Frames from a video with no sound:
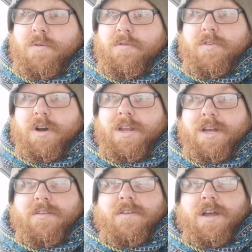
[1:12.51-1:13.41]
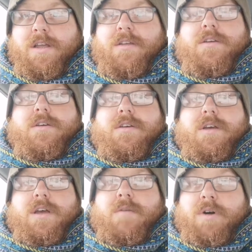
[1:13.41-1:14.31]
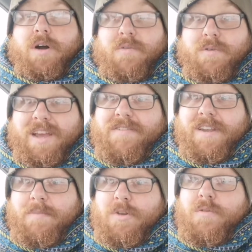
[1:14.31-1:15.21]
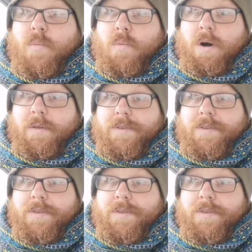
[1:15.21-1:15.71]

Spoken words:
Friday and Saturday, but I will definitely be doing one.